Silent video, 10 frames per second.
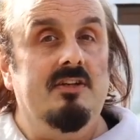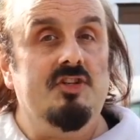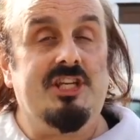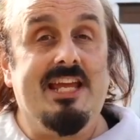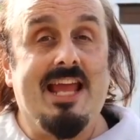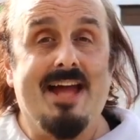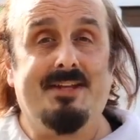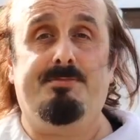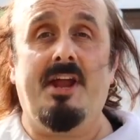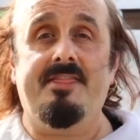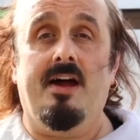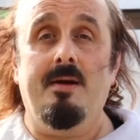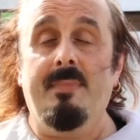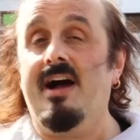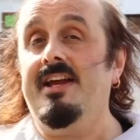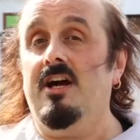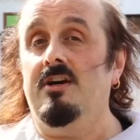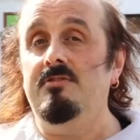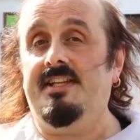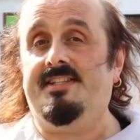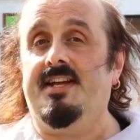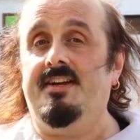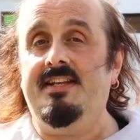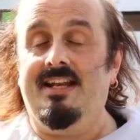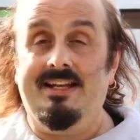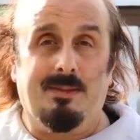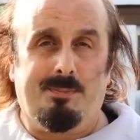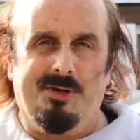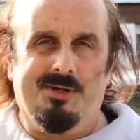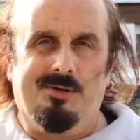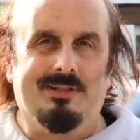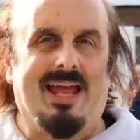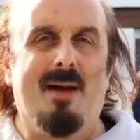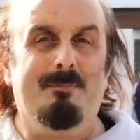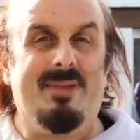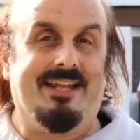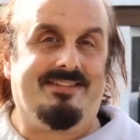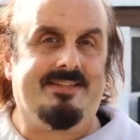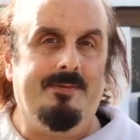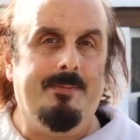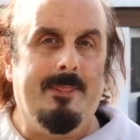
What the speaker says: She had a brother, my only son, a little boy called Hamnet.